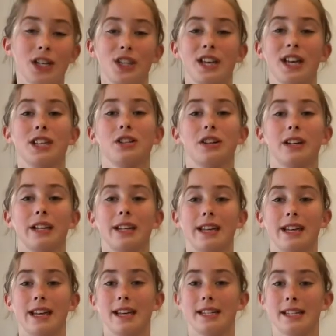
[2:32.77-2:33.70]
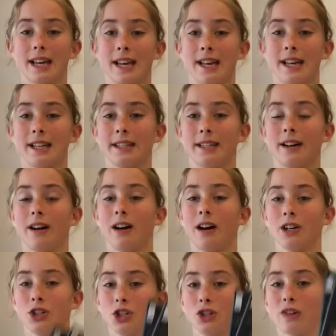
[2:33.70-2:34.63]
things you're gonna need is
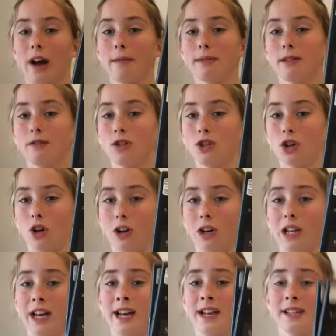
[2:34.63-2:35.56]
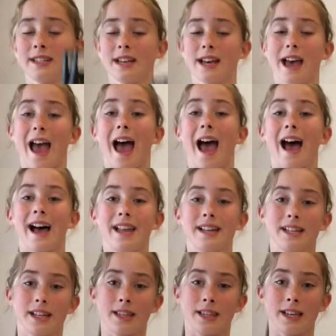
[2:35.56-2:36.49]
100 grams of chocolate
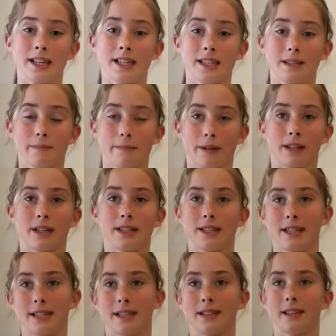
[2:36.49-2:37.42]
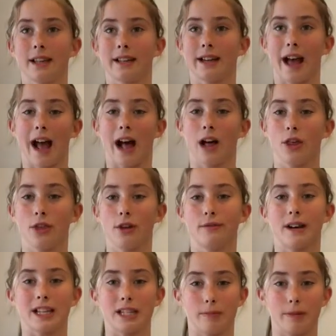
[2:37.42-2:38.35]
and this, because this is like a healthy
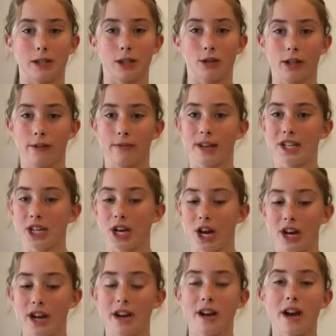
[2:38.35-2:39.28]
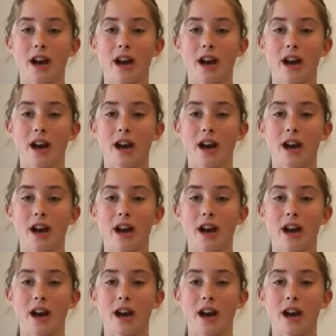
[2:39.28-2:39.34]
recipe sort of video,